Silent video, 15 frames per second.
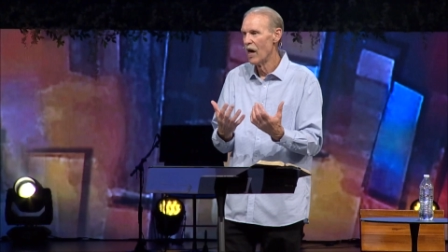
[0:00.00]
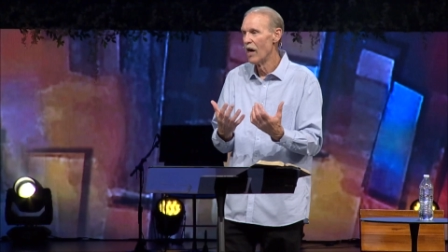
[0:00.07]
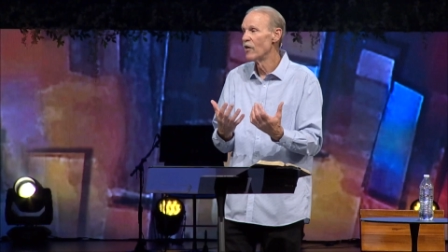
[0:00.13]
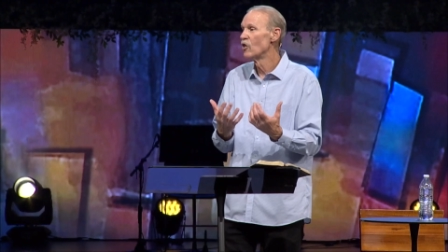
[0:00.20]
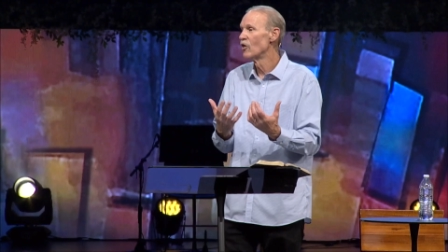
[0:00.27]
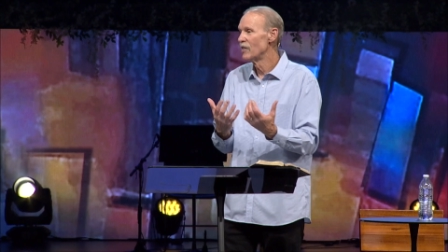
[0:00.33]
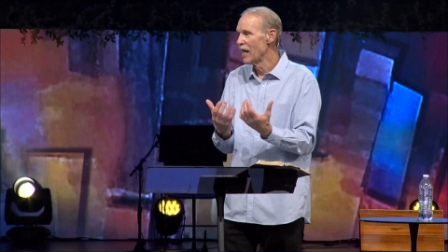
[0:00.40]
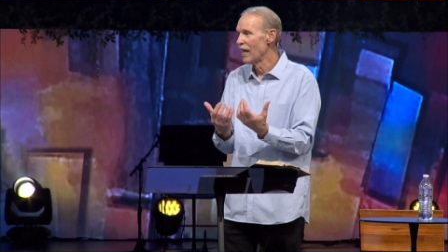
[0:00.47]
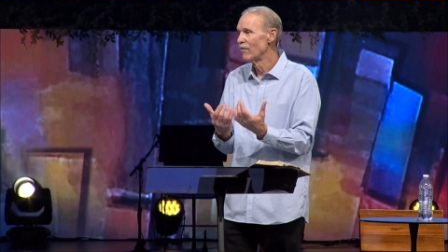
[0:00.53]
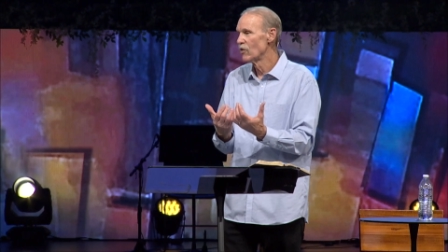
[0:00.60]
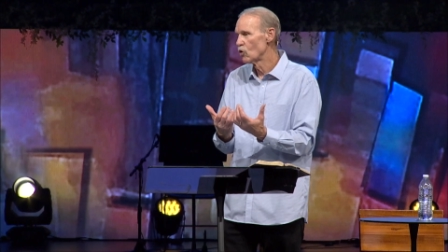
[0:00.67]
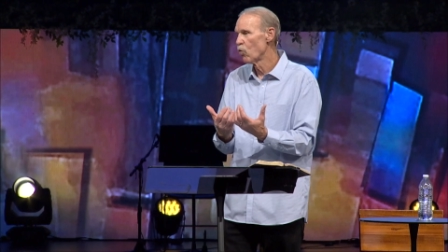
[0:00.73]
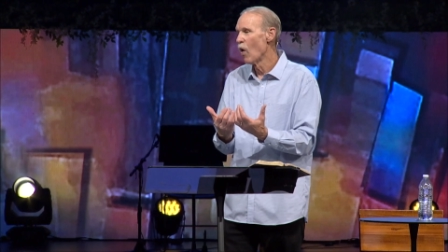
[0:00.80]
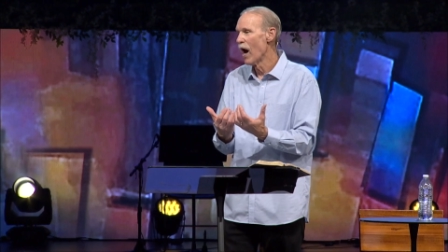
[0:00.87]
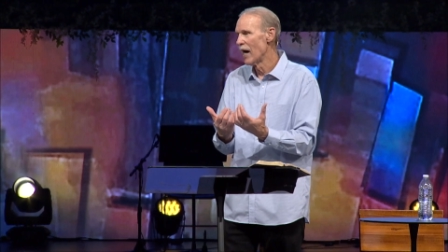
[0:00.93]
under
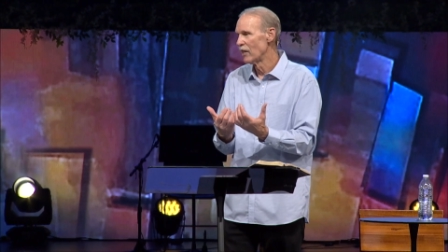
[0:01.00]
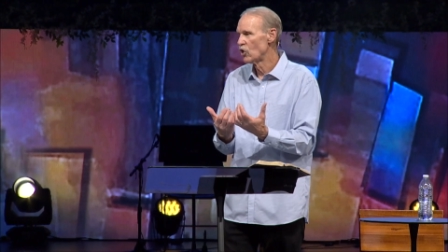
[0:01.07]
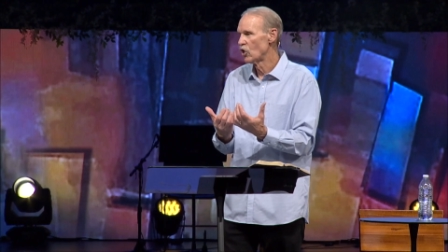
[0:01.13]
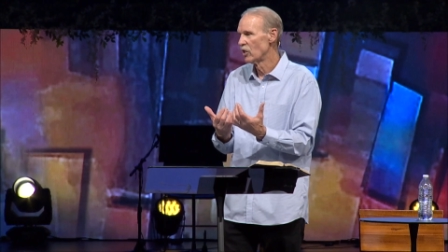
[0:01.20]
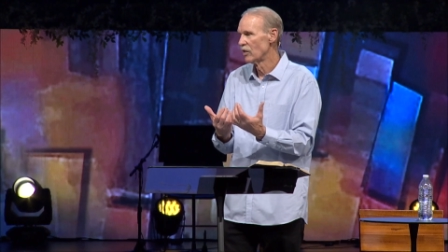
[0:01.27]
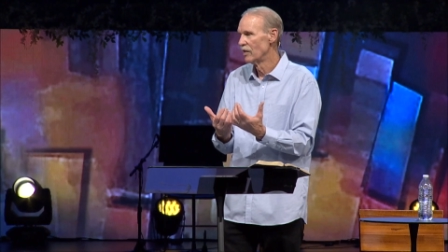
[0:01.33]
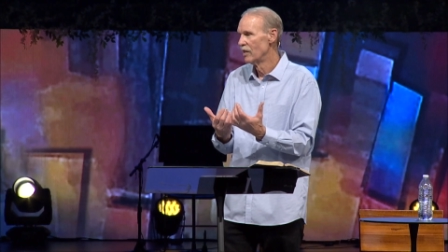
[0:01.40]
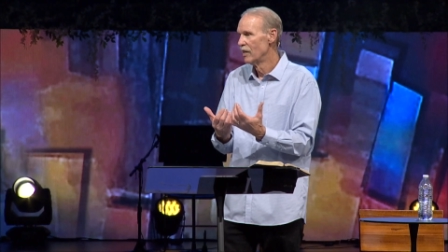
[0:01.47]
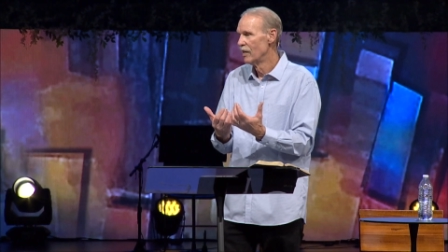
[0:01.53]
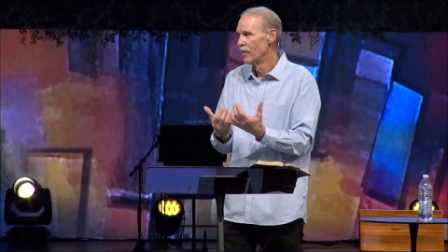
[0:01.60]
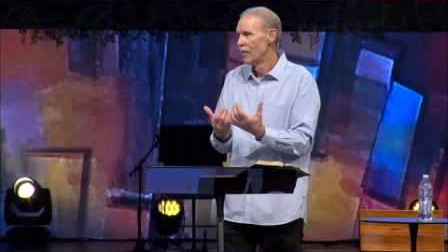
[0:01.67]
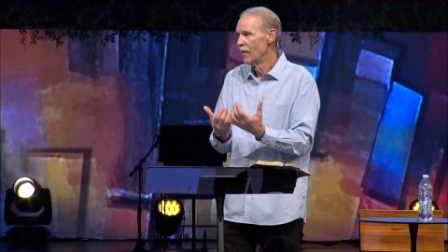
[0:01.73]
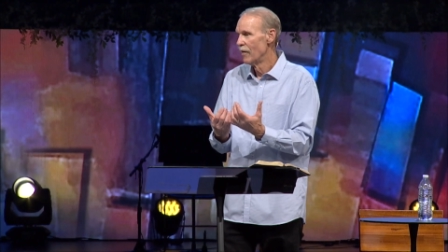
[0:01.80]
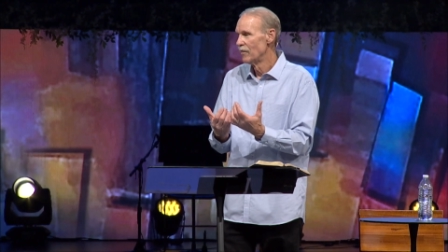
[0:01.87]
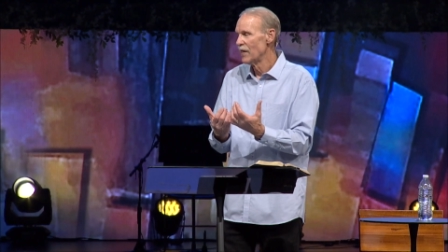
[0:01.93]
David's watch.
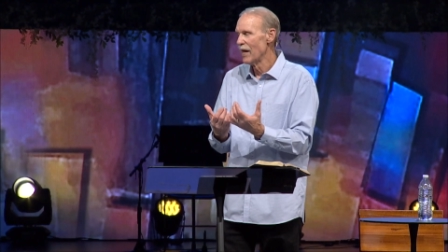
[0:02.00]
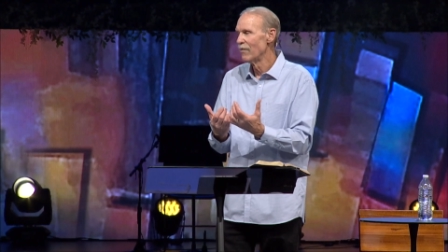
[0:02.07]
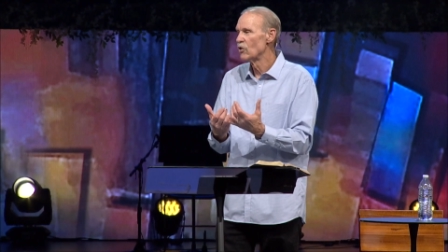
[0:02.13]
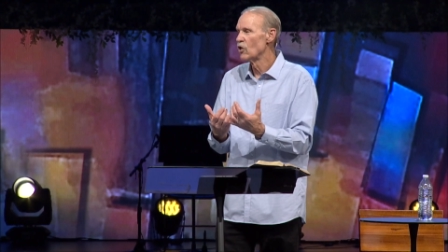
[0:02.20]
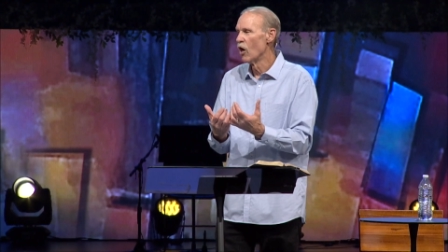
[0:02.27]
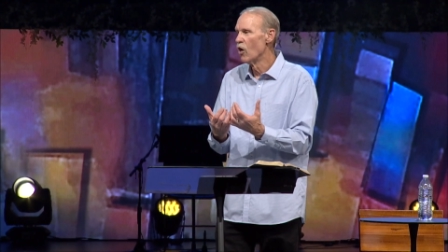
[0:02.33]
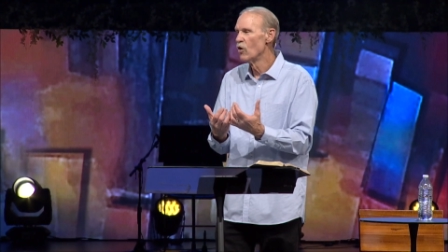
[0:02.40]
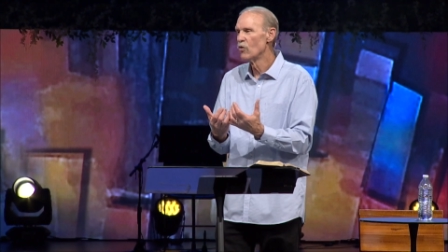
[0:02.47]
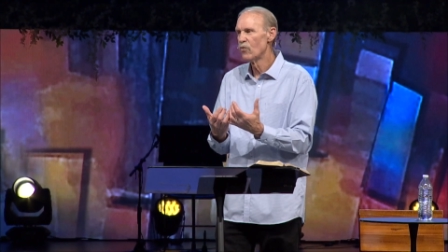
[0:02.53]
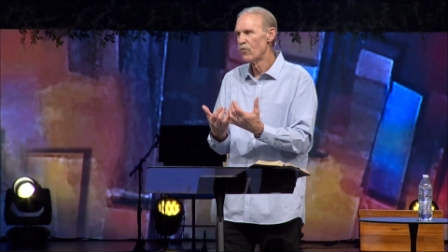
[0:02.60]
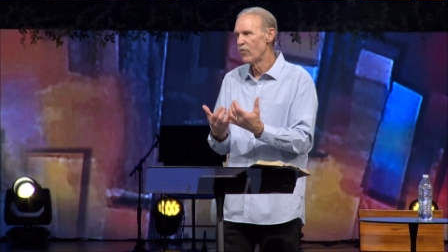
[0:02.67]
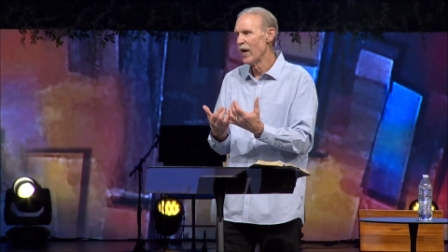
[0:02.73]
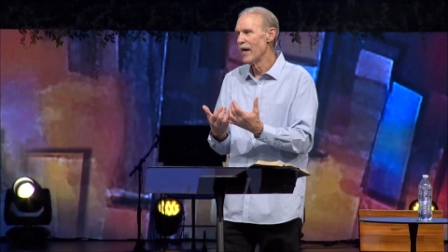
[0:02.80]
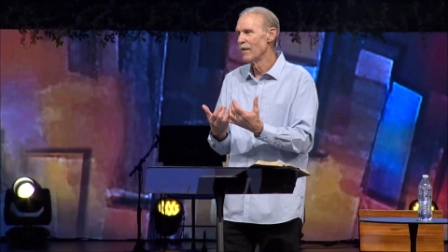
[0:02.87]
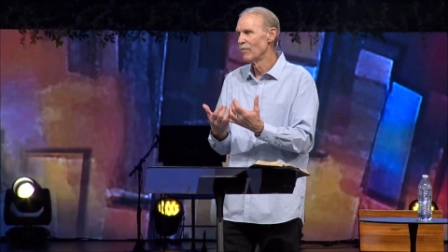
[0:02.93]
David's own
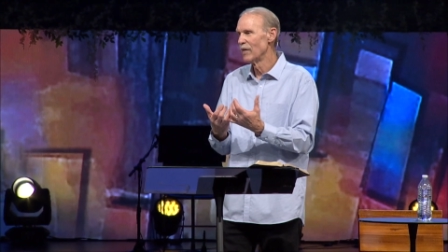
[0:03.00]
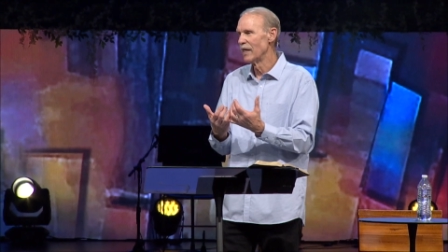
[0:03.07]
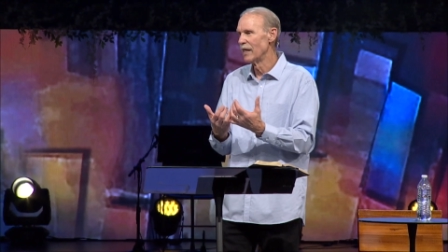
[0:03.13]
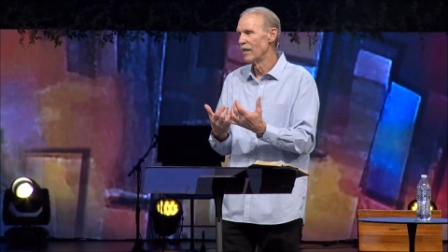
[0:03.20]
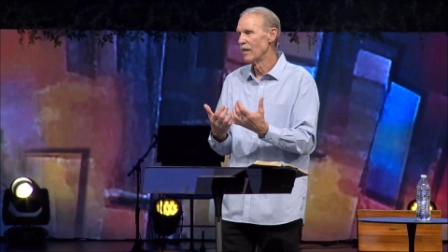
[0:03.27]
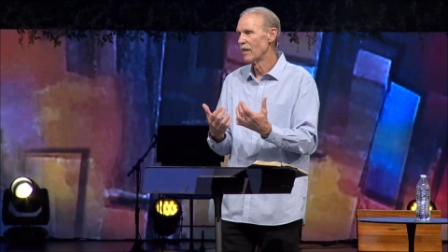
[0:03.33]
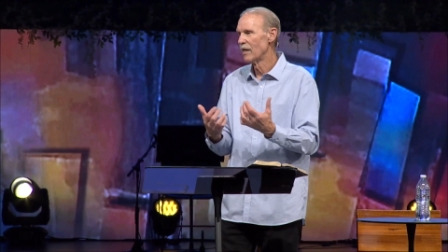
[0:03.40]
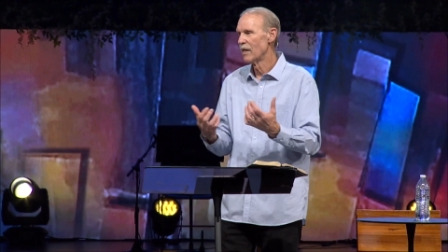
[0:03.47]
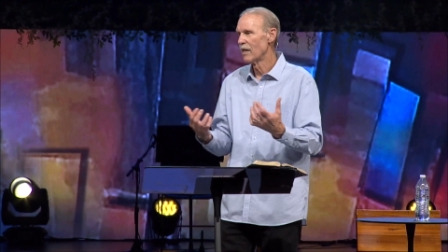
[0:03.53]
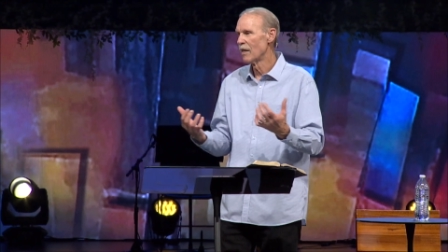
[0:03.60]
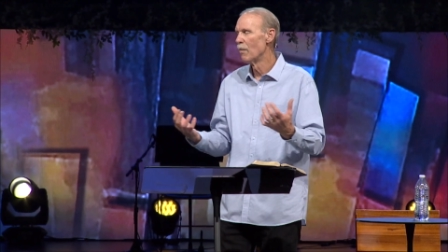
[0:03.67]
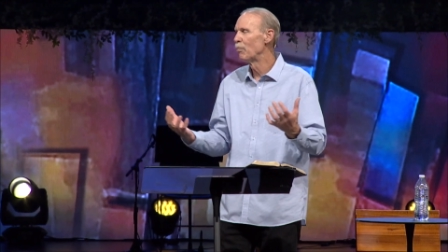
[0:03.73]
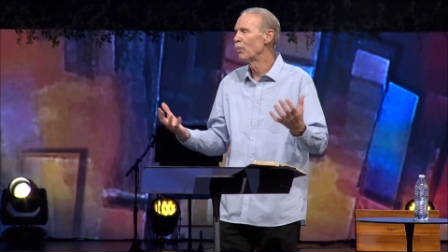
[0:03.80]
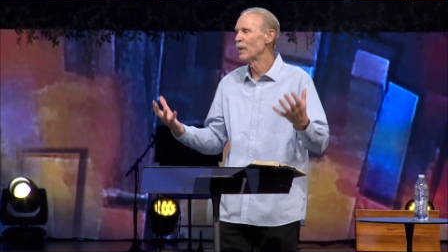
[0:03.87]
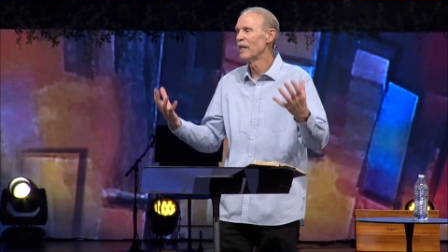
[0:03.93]
family
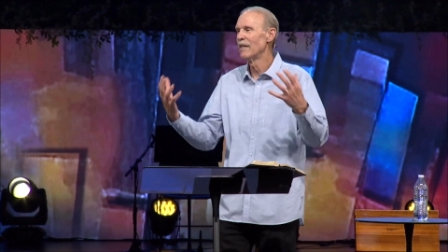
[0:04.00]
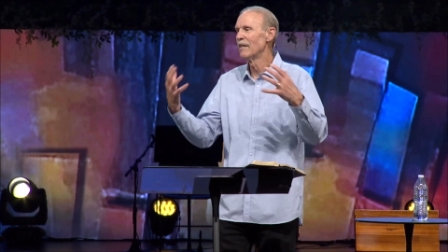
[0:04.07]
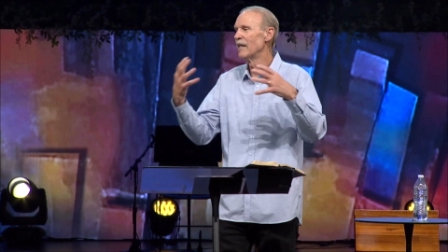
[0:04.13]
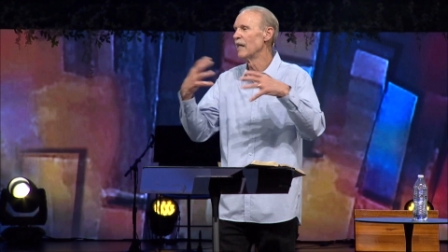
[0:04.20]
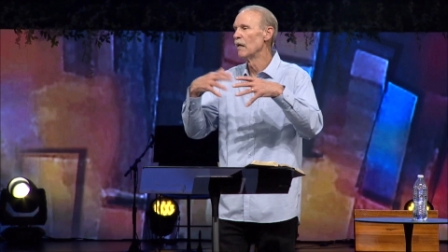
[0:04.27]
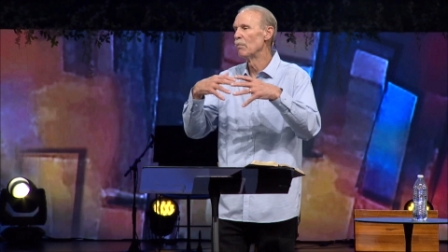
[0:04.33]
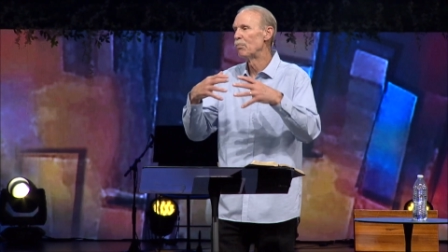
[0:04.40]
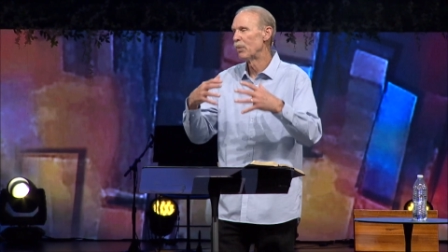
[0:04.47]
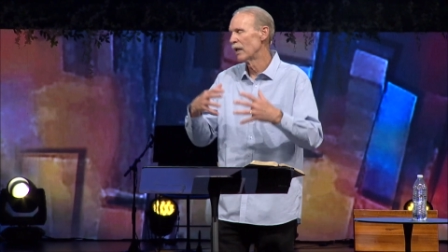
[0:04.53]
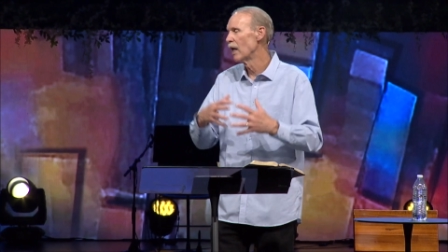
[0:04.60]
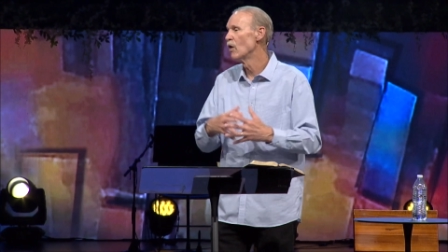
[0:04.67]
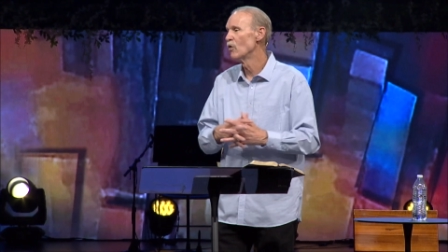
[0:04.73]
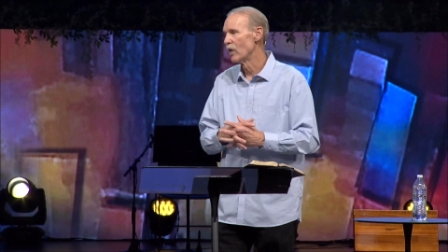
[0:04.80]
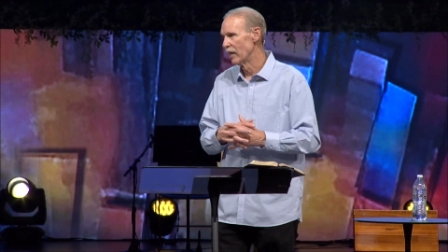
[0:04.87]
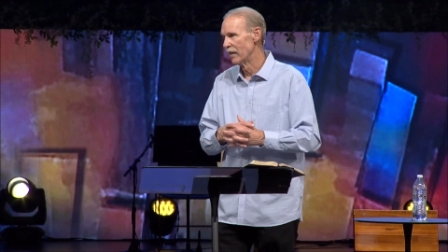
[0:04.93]
completely
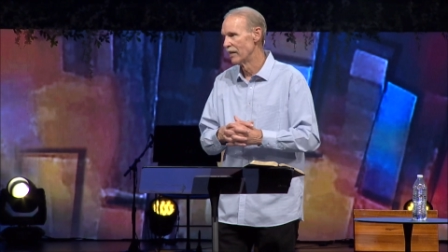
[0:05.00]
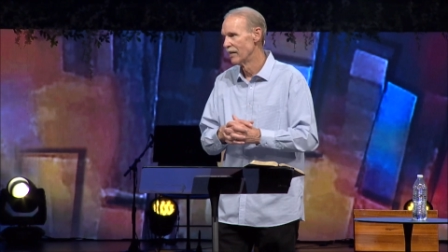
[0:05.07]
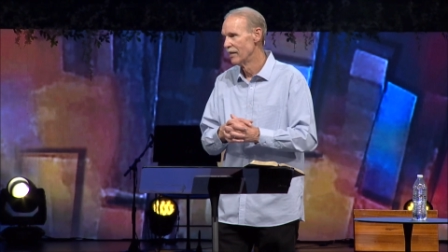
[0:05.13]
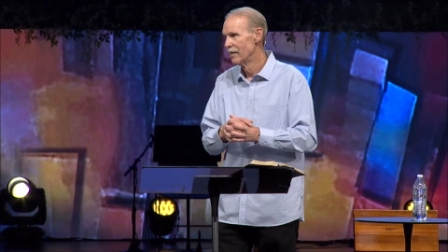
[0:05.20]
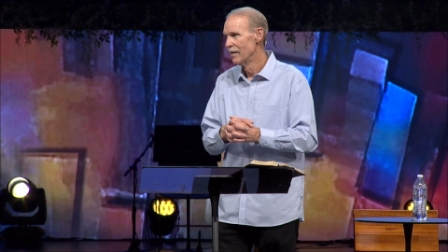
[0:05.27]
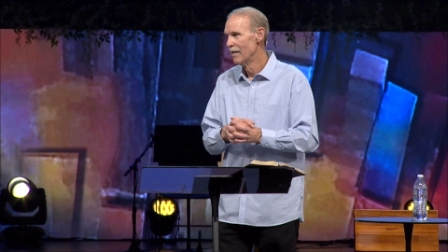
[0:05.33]
imploded.